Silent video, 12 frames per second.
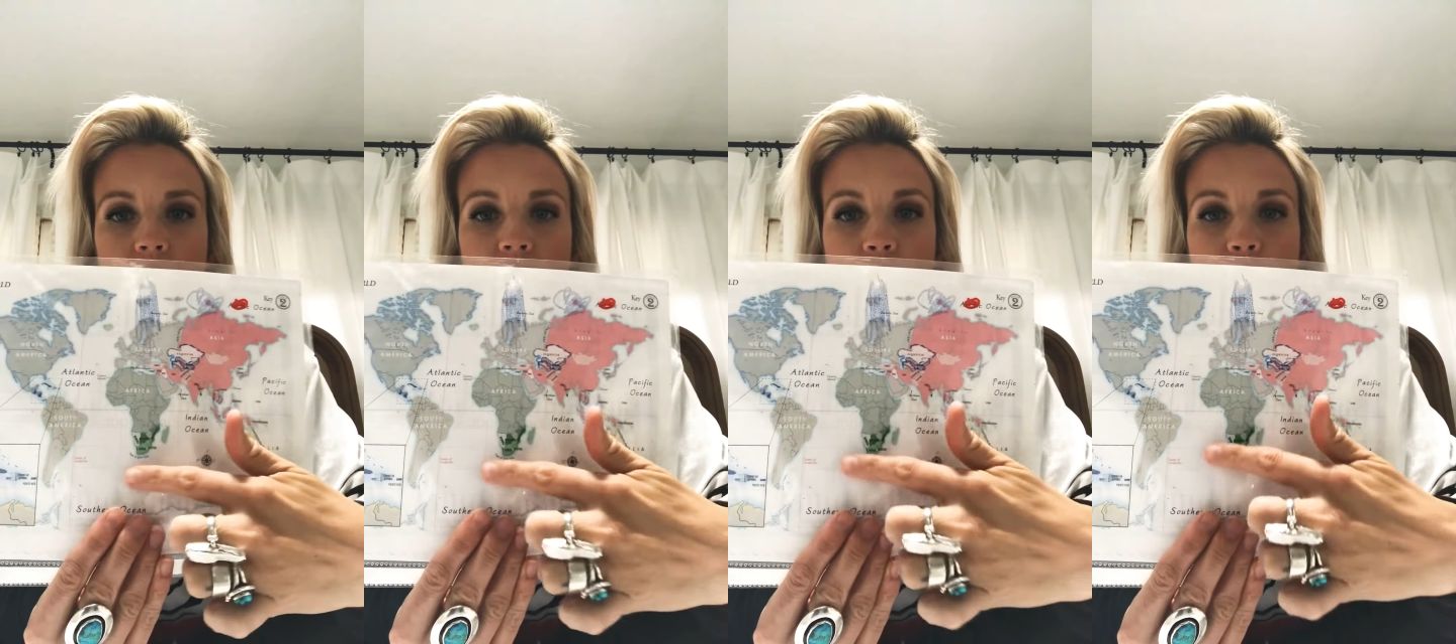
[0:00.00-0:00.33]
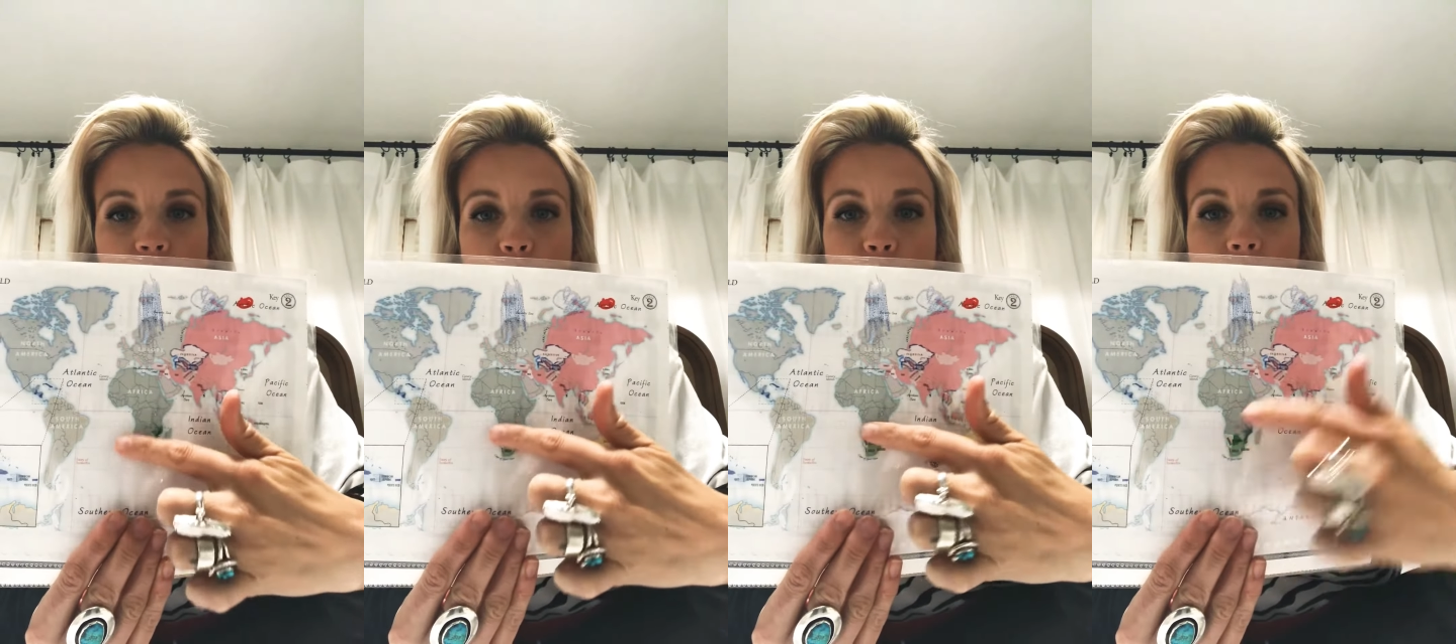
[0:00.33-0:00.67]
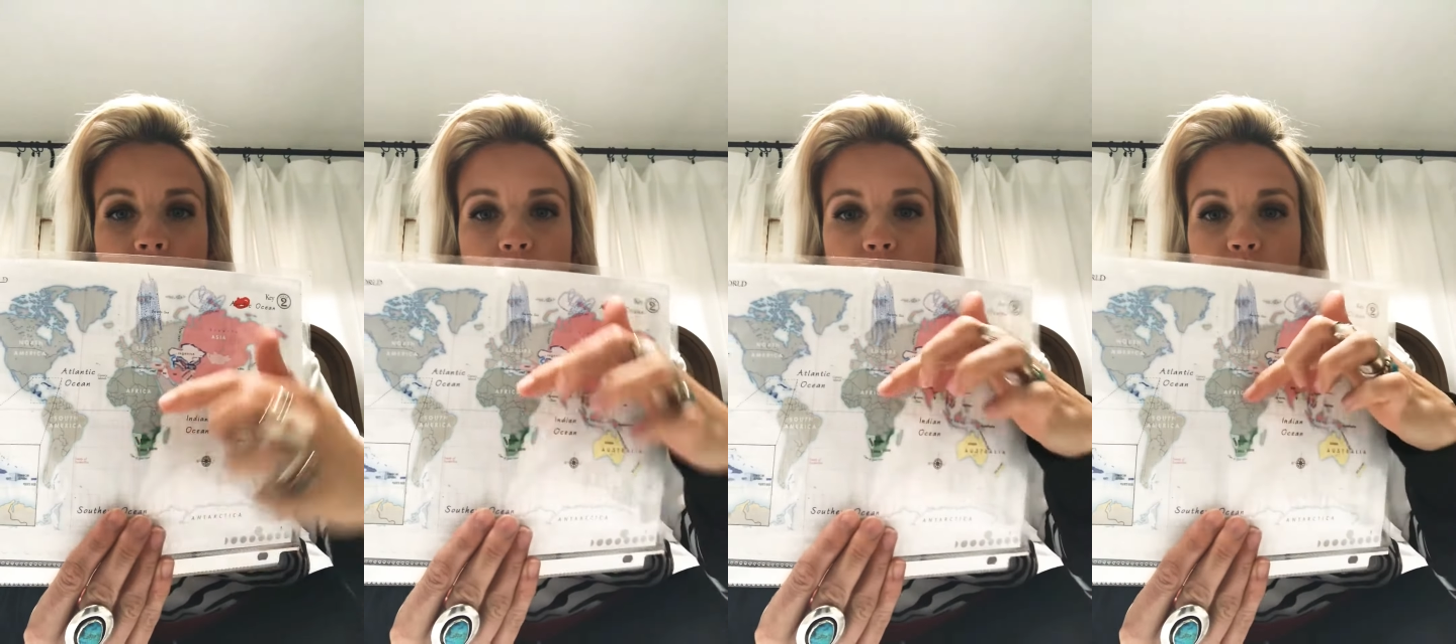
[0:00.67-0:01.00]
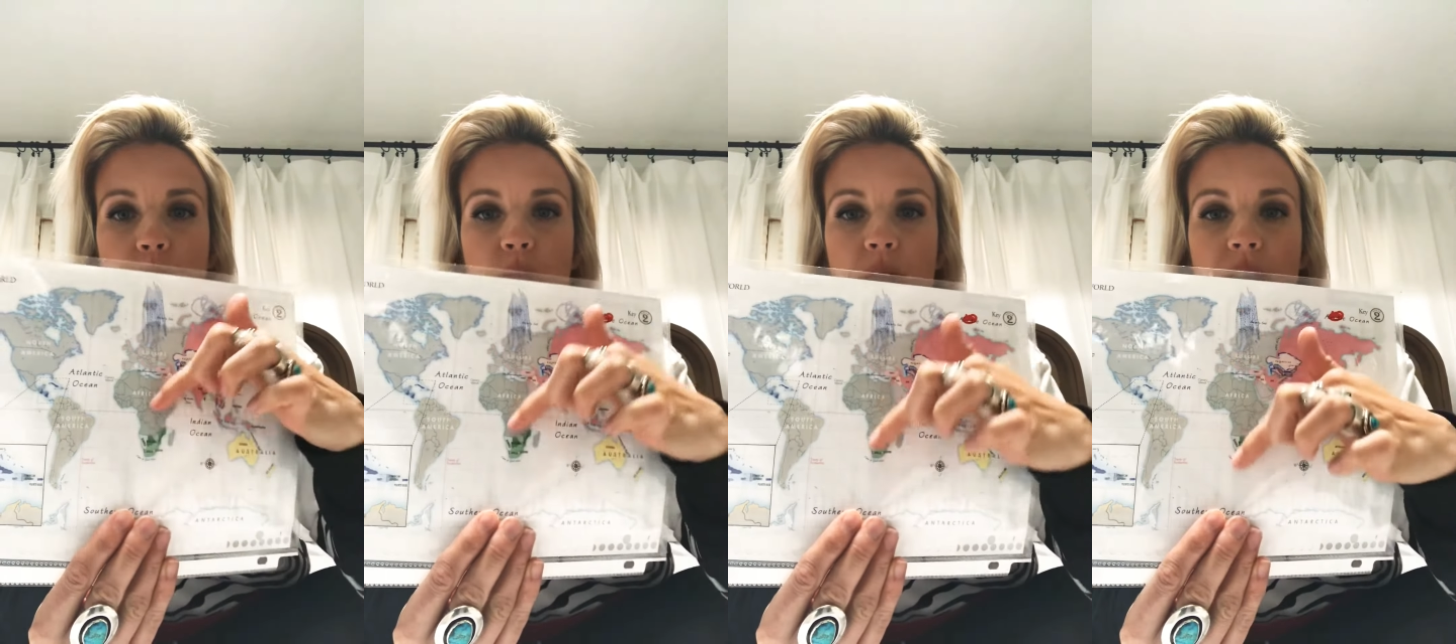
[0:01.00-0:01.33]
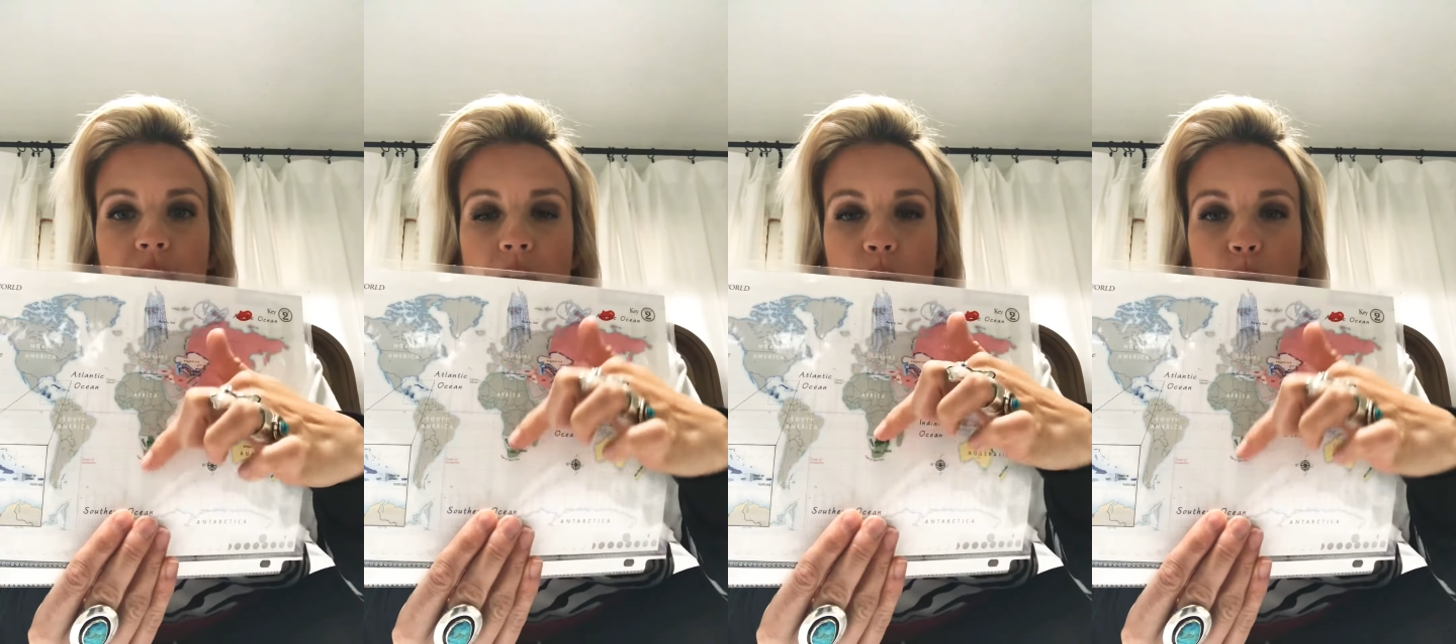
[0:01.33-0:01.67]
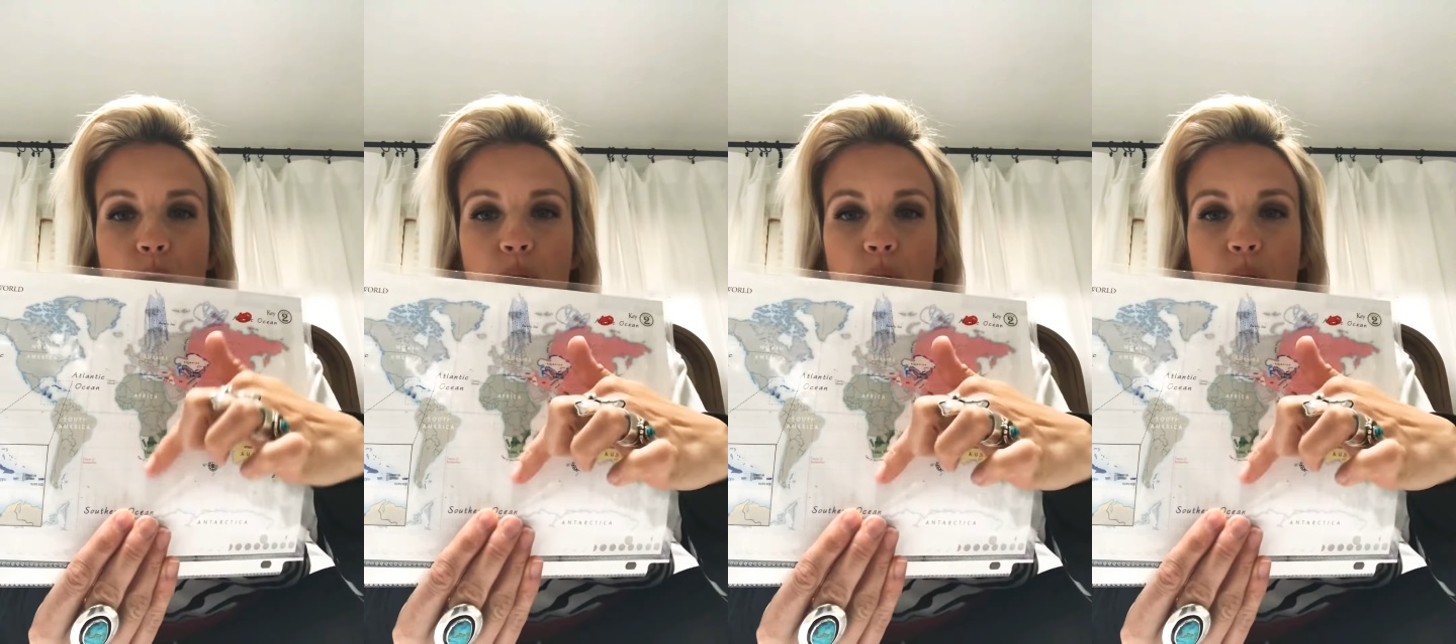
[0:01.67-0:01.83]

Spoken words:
down at the bottom, so south.